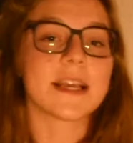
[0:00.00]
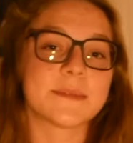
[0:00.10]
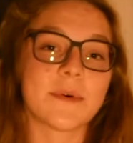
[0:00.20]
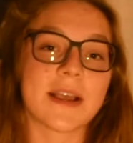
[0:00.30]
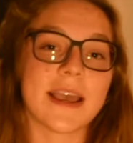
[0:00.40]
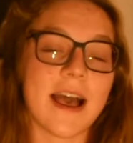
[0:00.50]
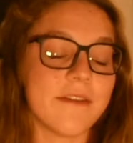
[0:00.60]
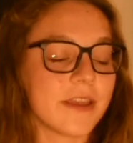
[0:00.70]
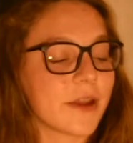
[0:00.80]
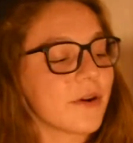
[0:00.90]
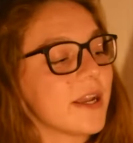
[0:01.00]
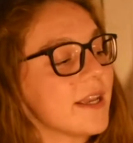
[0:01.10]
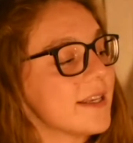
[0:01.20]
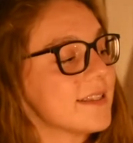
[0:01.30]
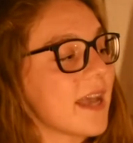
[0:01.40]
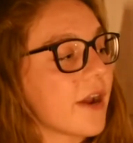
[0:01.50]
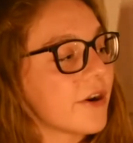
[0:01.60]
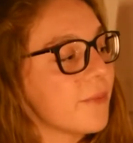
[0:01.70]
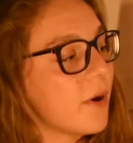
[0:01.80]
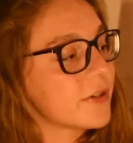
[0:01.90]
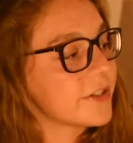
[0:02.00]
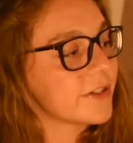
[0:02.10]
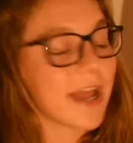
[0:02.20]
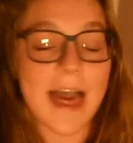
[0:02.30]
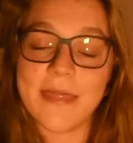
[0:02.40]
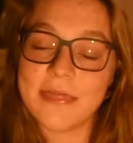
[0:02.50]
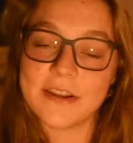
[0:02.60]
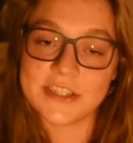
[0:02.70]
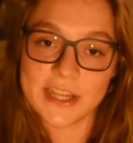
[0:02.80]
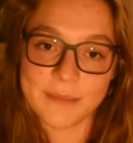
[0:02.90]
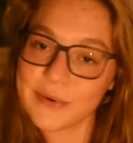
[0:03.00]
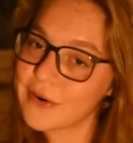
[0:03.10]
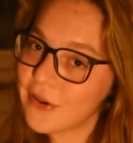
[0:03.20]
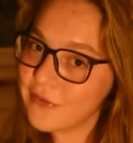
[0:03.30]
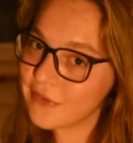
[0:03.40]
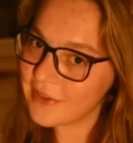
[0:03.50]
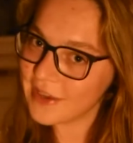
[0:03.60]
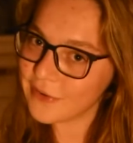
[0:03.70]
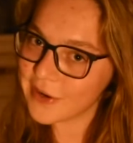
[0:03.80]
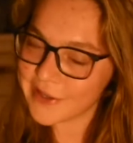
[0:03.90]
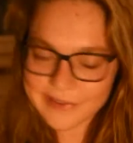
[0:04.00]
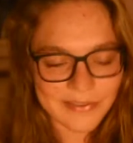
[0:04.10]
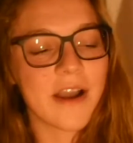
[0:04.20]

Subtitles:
Next book I have here is Harry Potter and the Chamber of Secrets.